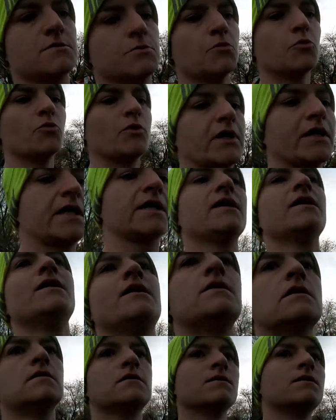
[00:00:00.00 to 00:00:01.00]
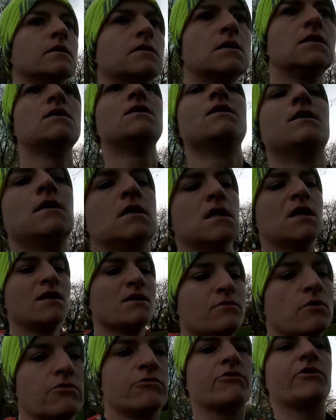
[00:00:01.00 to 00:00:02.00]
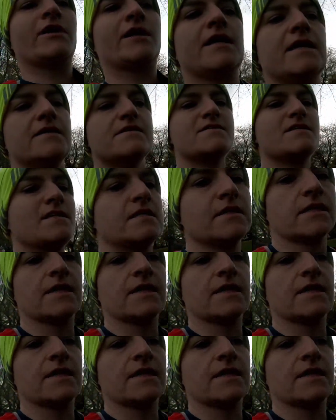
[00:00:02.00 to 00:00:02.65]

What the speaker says: morning we're running 18